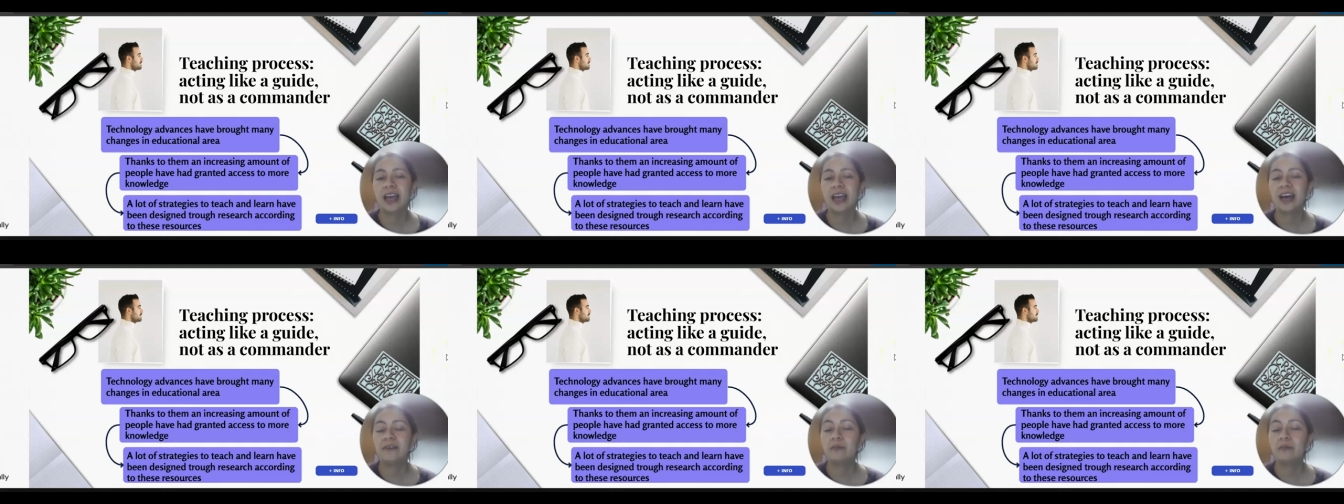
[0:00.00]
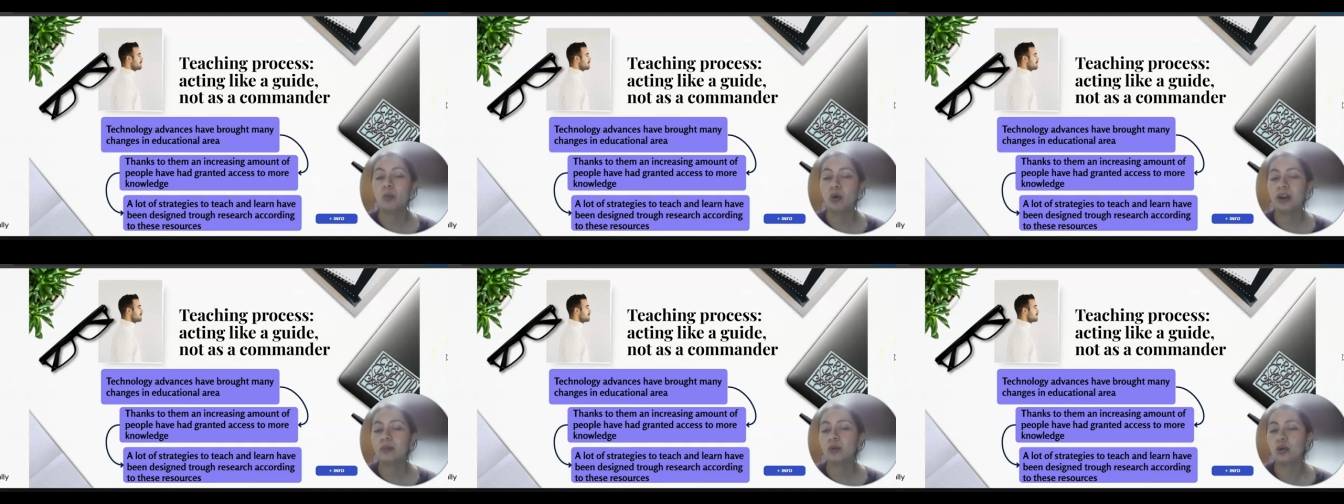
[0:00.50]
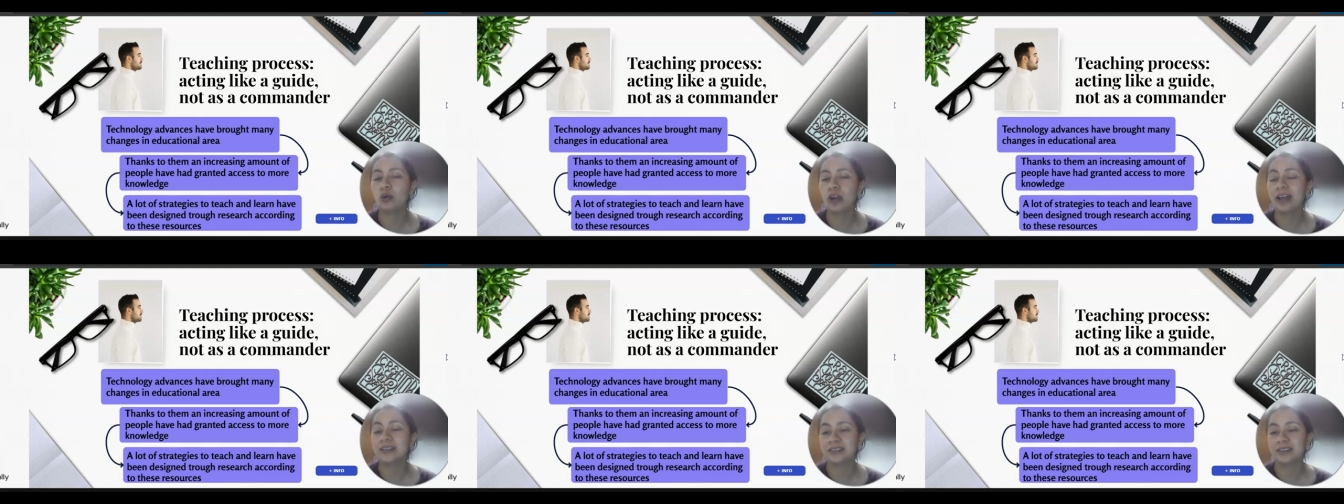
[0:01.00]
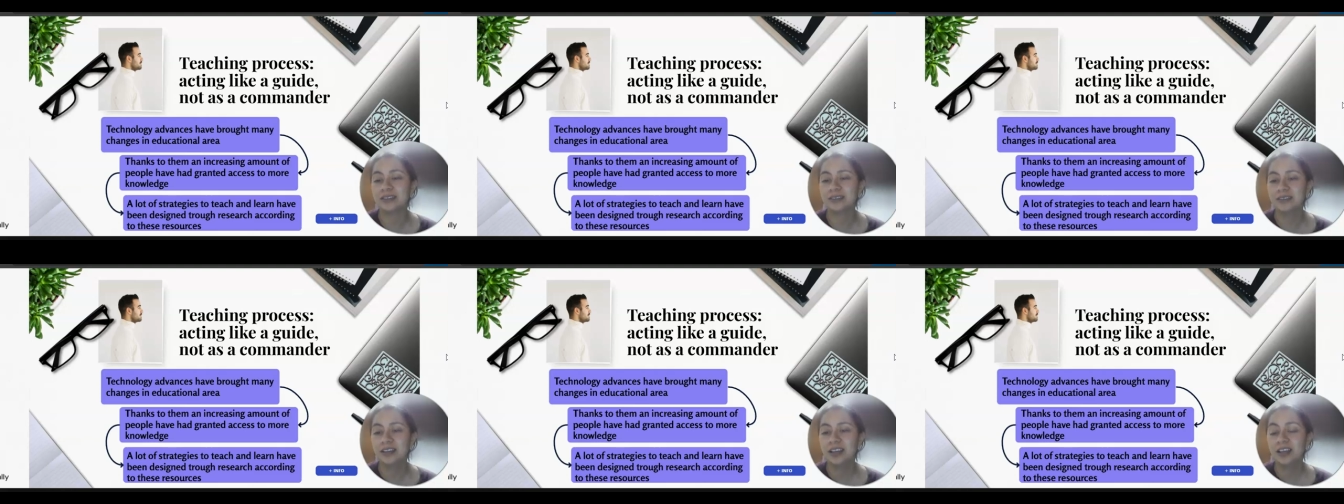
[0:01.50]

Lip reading: have more and more access